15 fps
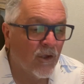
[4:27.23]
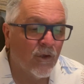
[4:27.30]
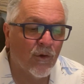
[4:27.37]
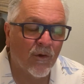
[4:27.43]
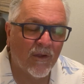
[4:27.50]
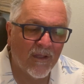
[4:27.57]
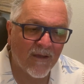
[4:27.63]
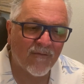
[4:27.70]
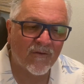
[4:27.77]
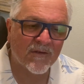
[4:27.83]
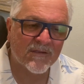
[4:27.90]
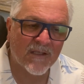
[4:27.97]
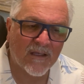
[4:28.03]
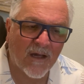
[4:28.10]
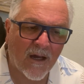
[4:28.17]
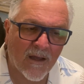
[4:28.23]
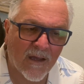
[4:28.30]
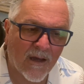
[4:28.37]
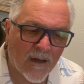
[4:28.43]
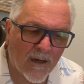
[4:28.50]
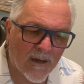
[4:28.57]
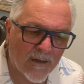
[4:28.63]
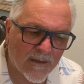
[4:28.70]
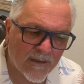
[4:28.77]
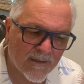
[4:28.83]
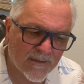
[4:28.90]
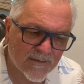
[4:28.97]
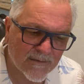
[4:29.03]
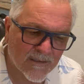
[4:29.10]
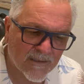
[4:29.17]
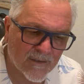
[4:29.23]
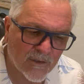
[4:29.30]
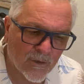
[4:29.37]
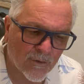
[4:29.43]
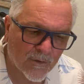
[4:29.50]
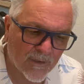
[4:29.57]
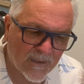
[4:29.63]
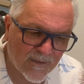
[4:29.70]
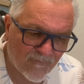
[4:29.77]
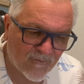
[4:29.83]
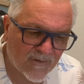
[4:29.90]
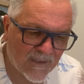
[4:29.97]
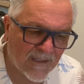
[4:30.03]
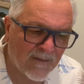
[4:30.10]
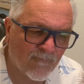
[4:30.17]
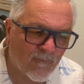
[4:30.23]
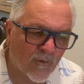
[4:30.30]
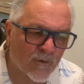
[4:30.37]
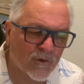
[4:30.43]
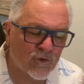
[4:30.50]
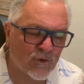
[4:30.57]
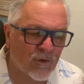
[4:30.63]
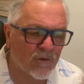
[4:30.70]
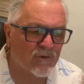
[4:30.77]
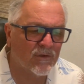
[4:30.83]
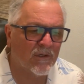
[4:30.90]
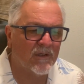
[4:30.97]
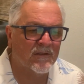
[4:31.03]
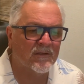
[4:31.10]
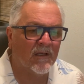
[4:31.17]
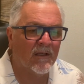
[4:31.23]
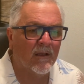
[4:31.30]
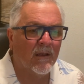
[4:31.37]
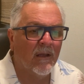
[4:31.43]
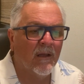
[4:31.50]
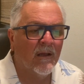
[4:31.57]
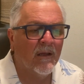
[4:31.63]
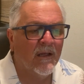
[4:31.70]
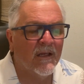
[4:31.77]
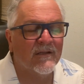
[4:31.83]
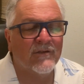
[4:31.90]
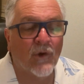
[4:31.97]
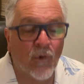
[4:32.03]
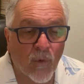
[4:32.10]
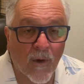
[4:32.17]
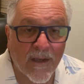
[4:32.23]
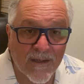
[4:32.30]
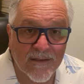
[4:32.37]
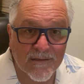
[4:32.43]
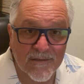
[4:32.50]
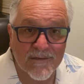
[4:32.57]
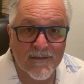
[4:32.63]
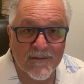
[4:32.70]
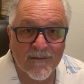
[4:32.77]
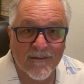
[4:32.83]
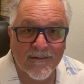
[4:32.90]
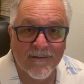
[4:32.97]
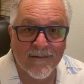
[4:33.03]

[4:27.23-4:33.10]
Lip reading: Your gift is your gifting for the church is a grace